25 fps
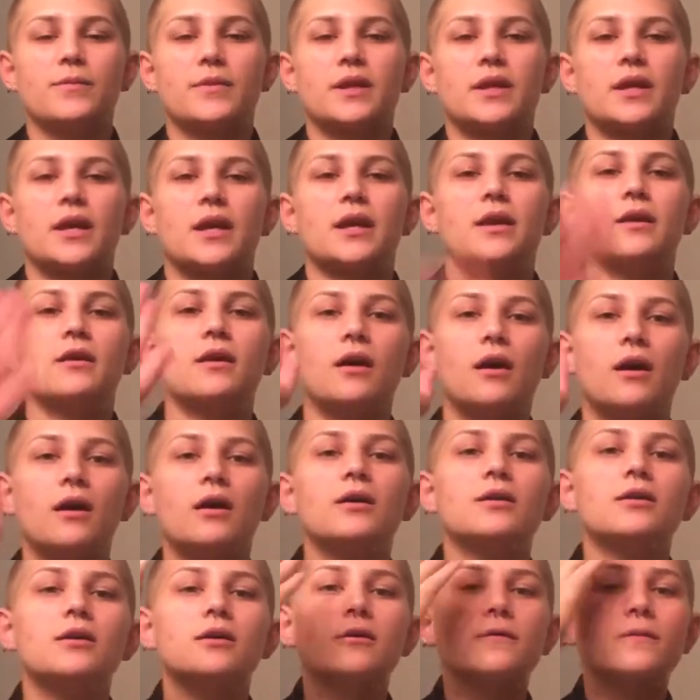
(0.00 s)
get it
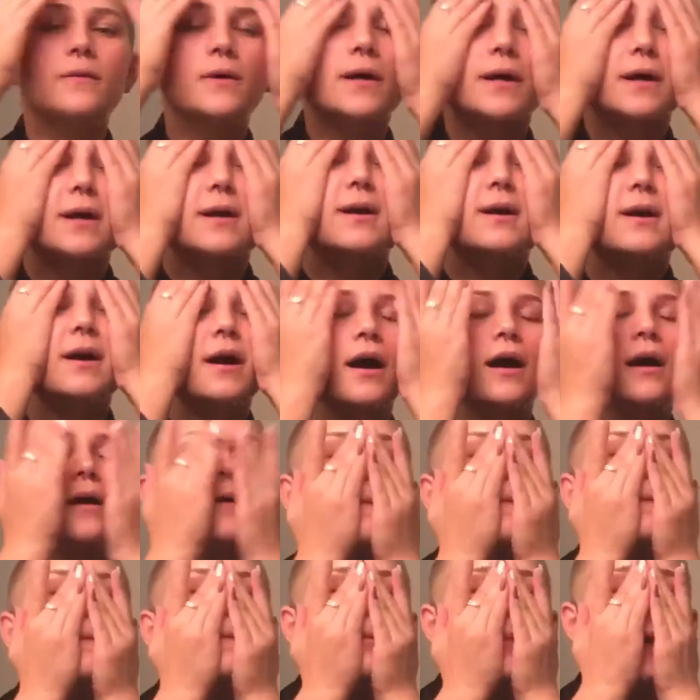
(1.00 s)
all over
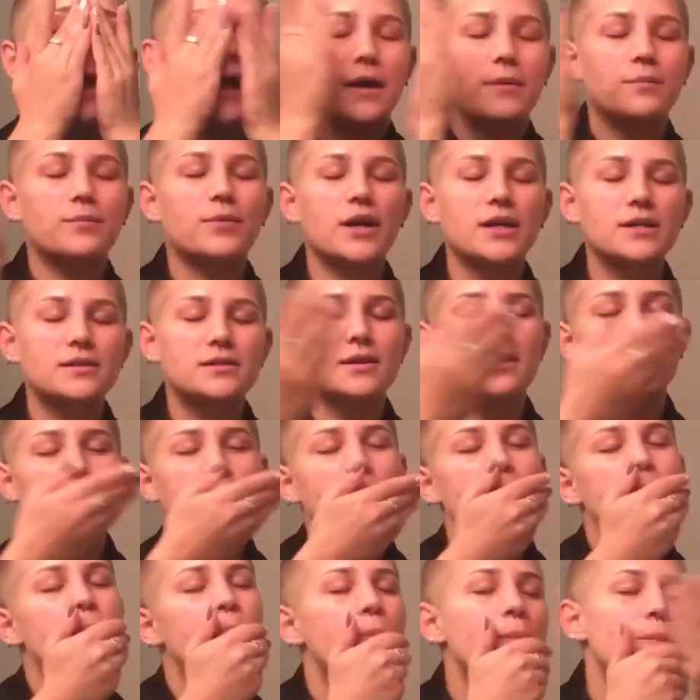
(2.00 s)
and press it
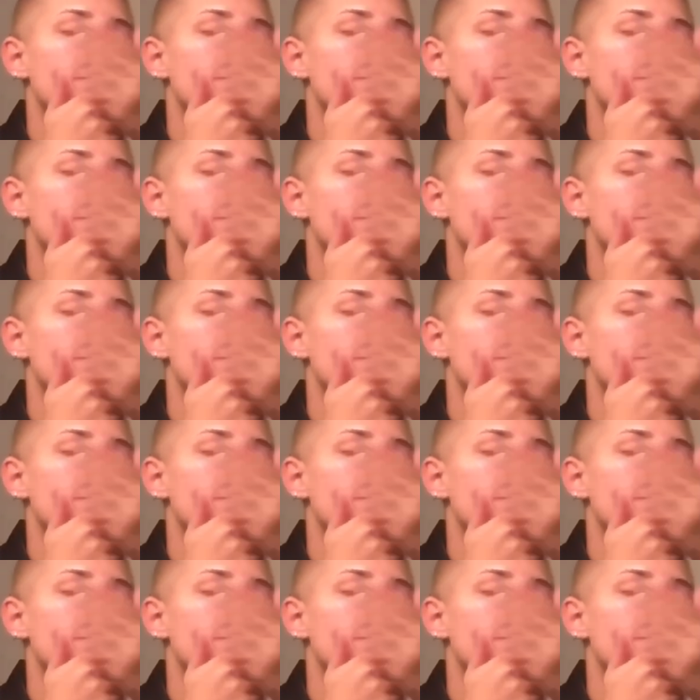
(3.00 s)
in.